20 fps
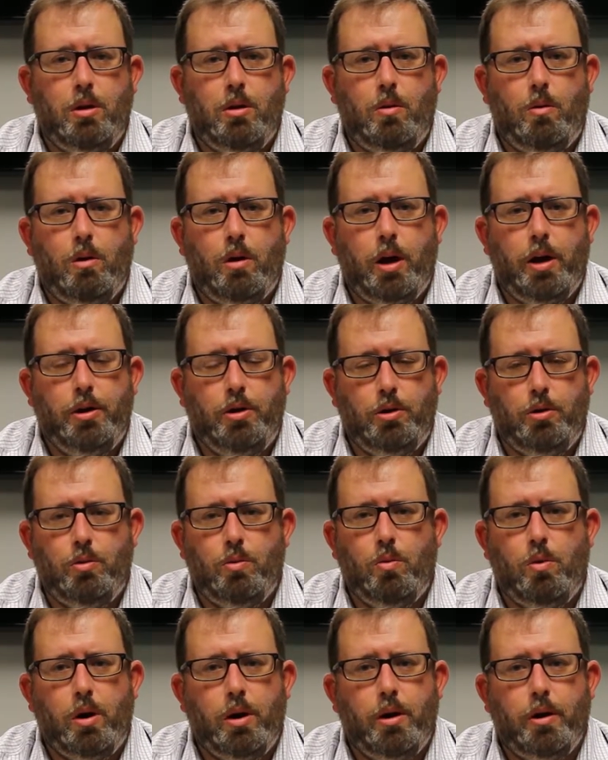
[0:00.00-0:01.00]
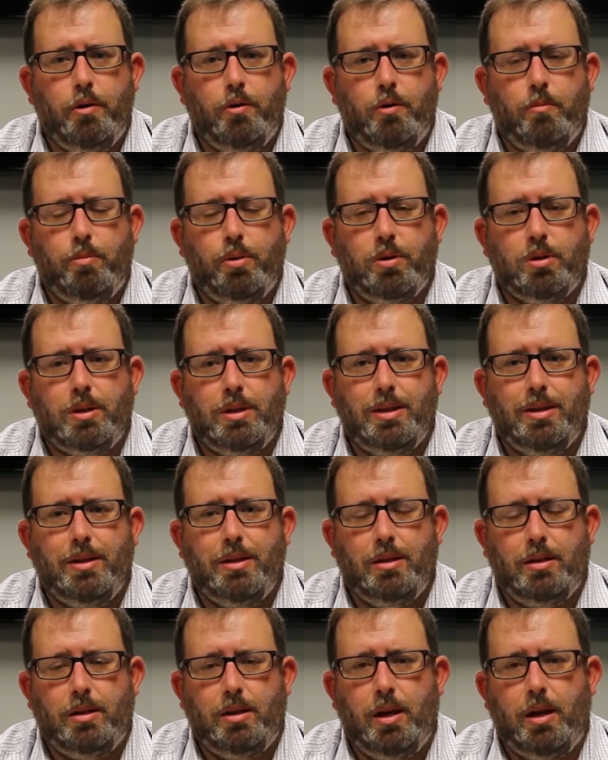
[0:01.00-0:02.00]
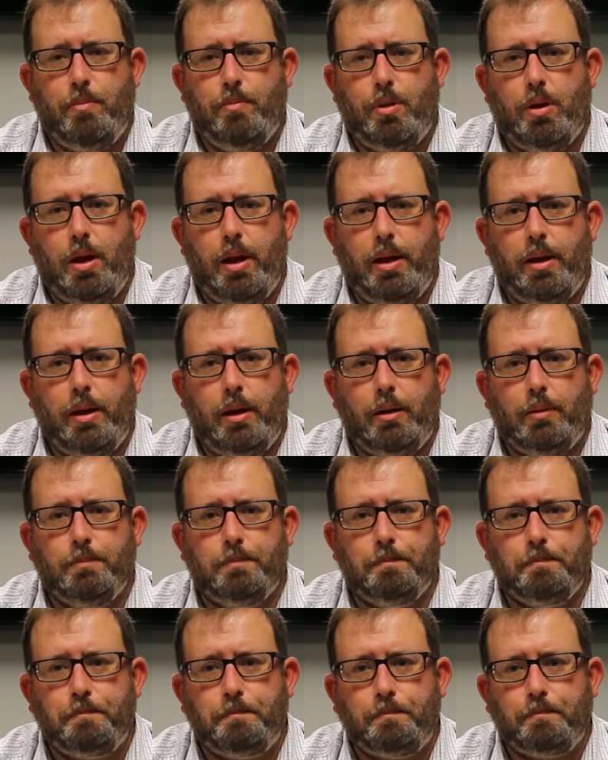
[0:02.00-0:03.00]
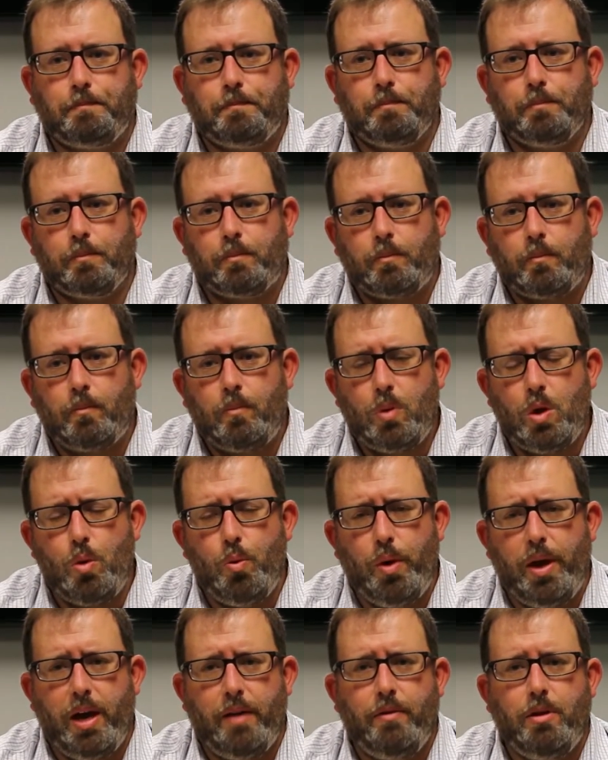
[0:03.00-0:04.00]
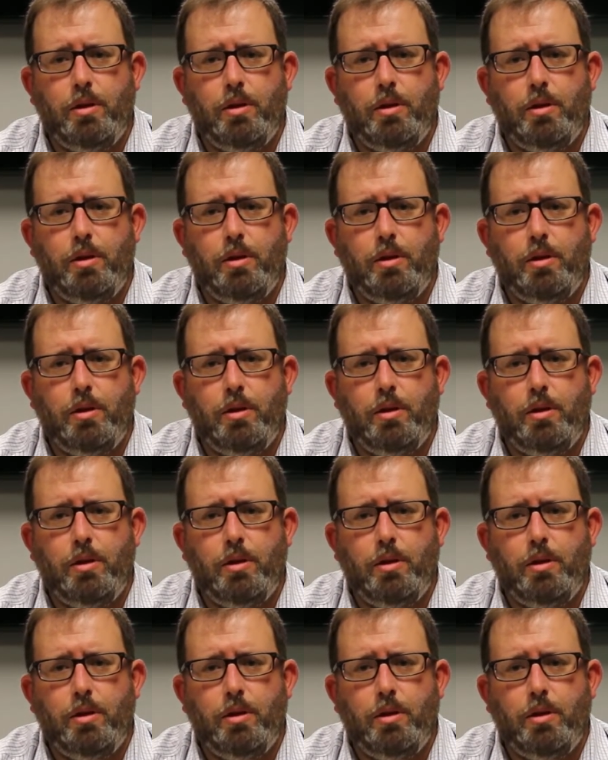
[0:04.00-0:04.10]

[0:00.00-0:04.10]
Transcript: where I do 100% estate planning. We have a